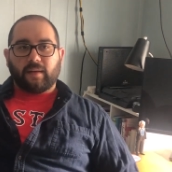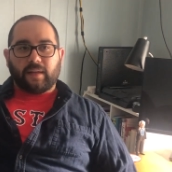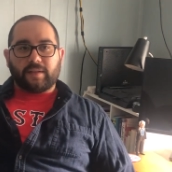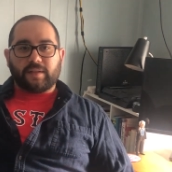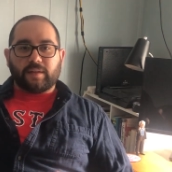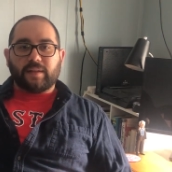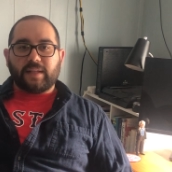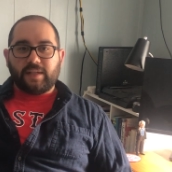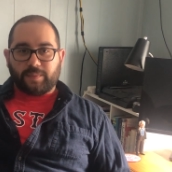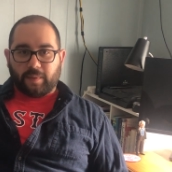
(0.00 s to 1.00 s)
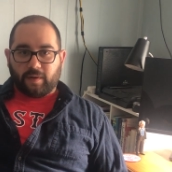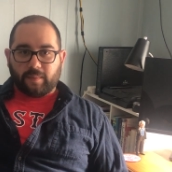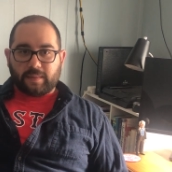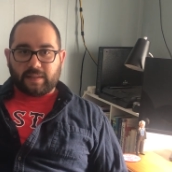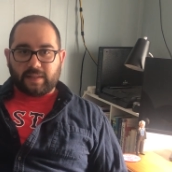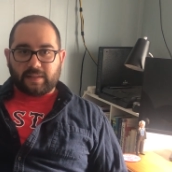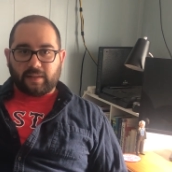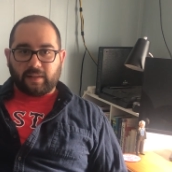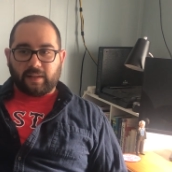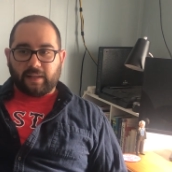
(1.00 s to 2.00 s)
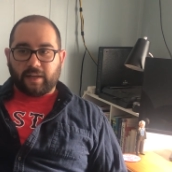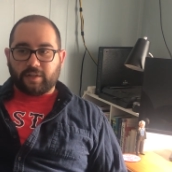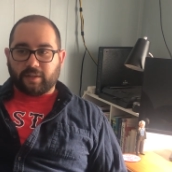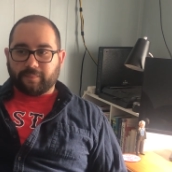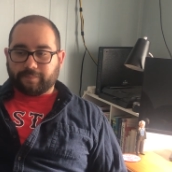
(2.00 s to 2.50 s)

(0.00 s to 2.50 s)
into these poems, this little collection.